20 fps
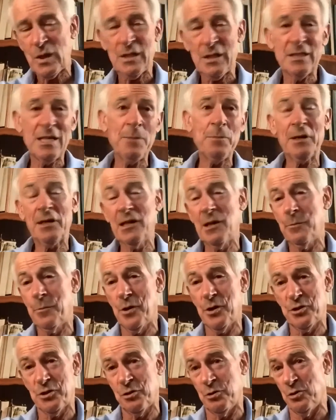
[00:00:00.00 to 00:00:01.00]
Typically a
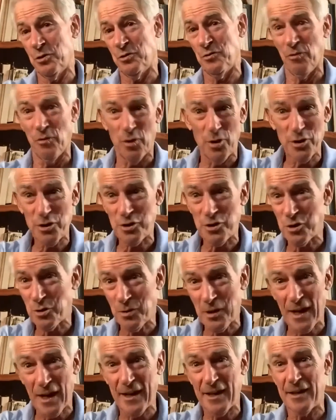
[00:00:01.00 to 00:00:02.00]
person whose voice you
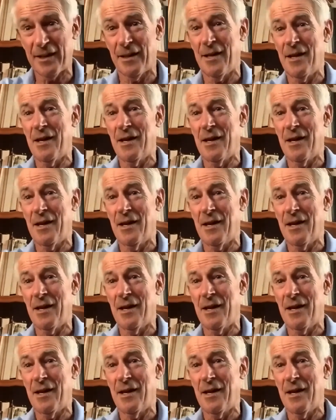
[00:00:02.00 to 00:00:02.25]
like,